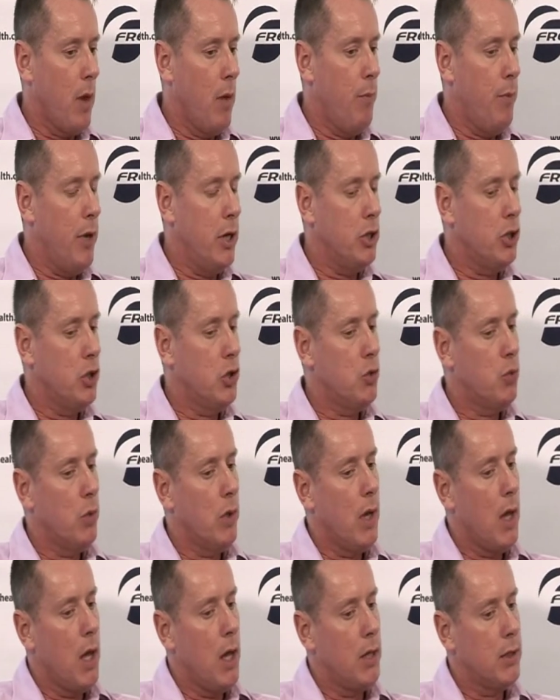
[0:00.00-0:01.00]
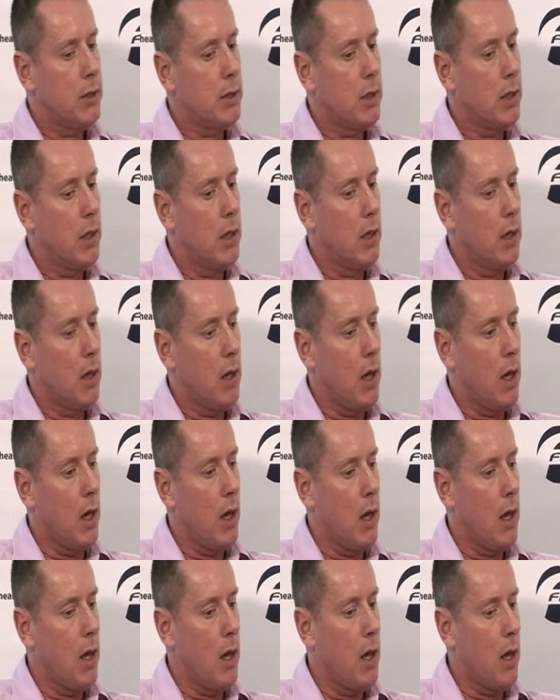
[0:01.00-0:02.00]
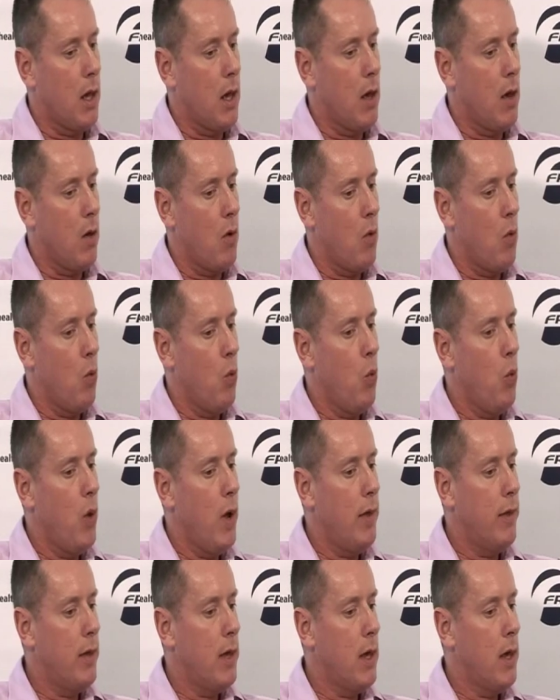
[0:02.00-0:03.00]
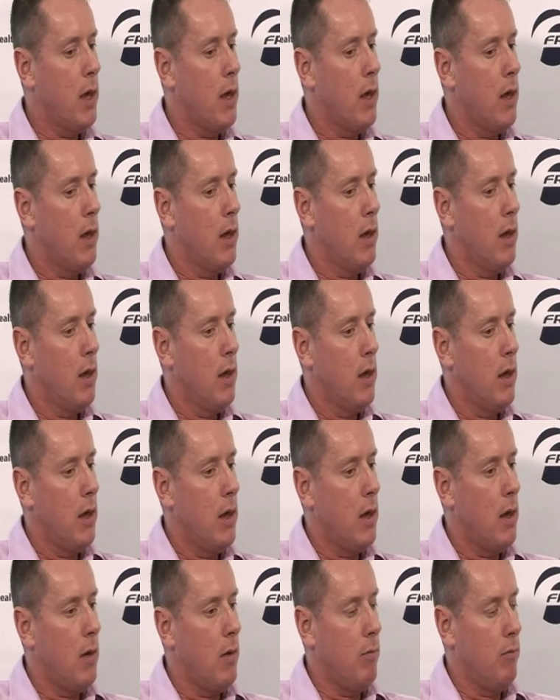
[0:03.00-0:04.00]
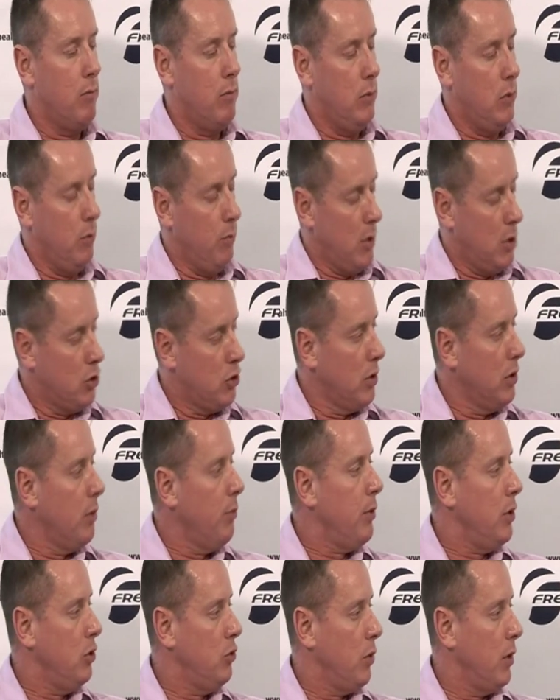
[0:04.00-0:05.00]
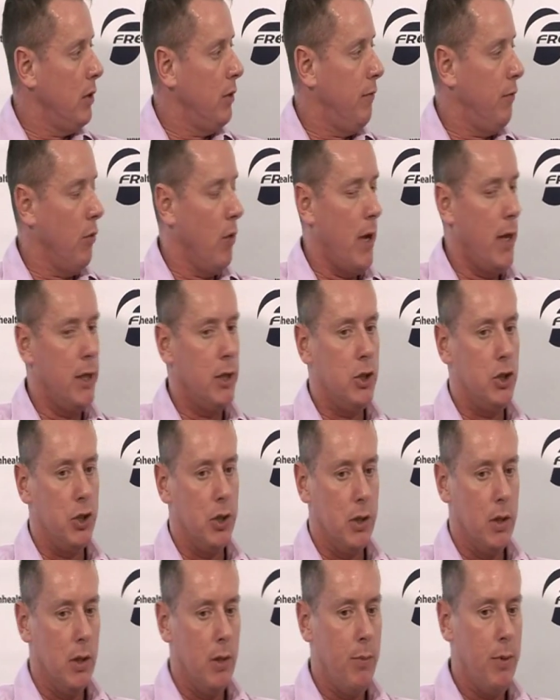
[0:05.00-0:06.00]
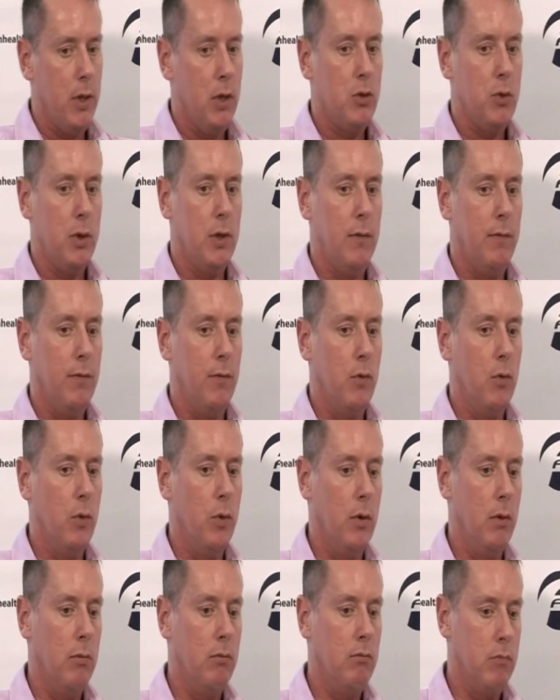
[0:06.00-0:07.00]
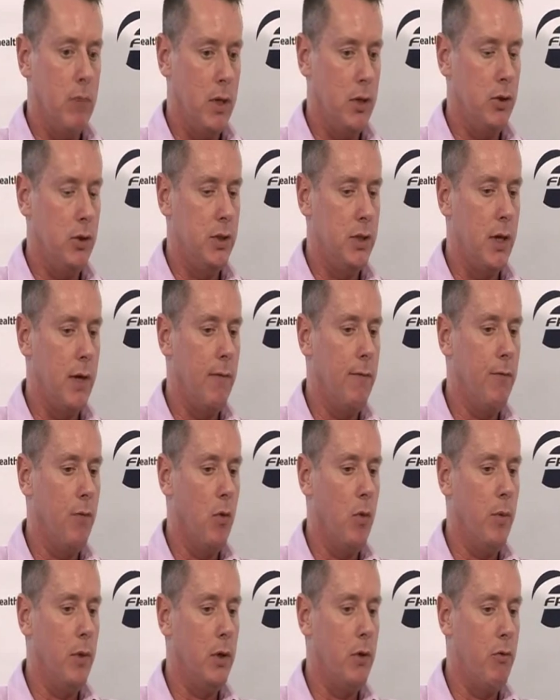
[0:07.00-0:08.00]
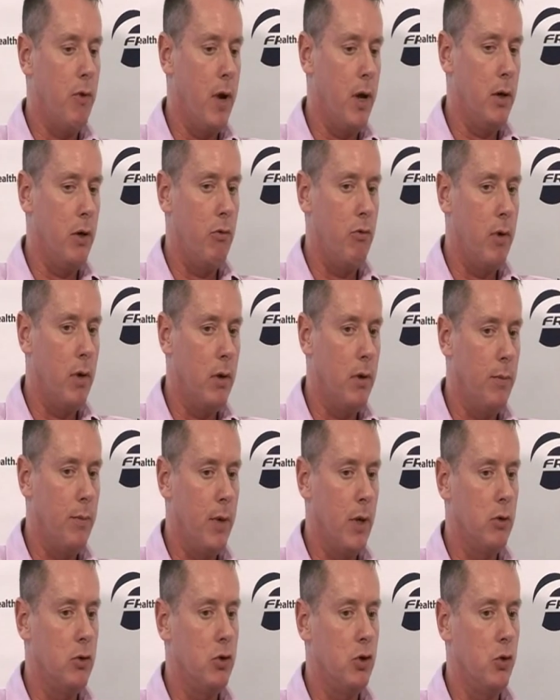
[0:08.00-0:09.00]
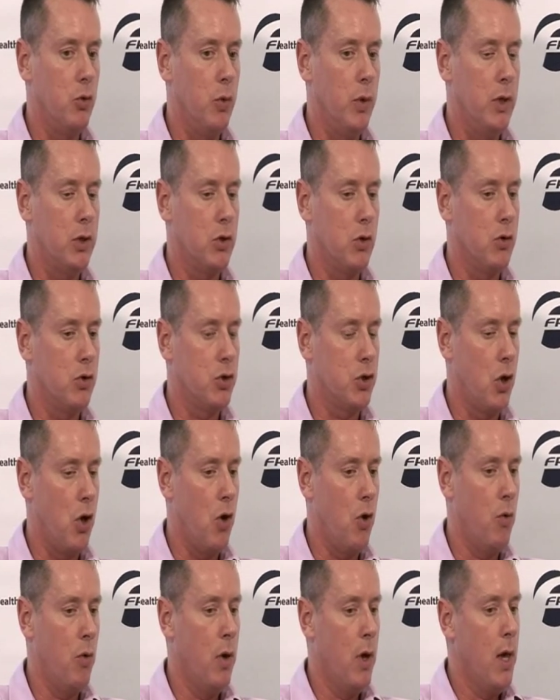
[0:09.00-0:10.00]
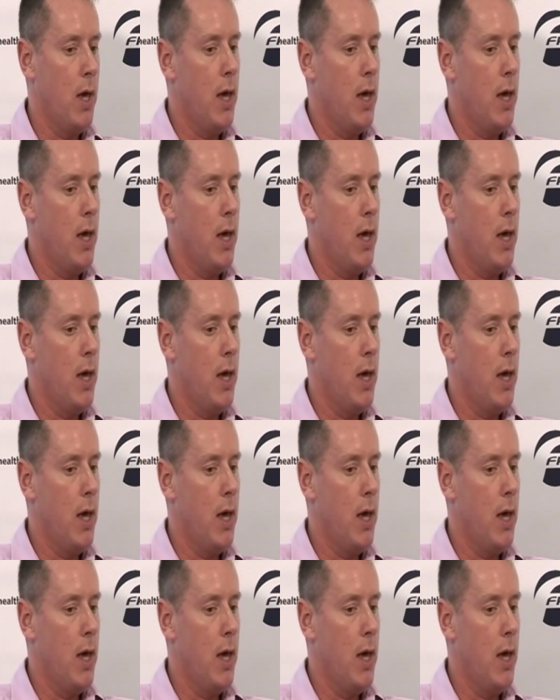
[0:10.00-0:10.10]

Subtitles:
patients will ask whether, you mentioned the P24 antigen, and the P24 will, as you say, form at around about 2 weeks or so.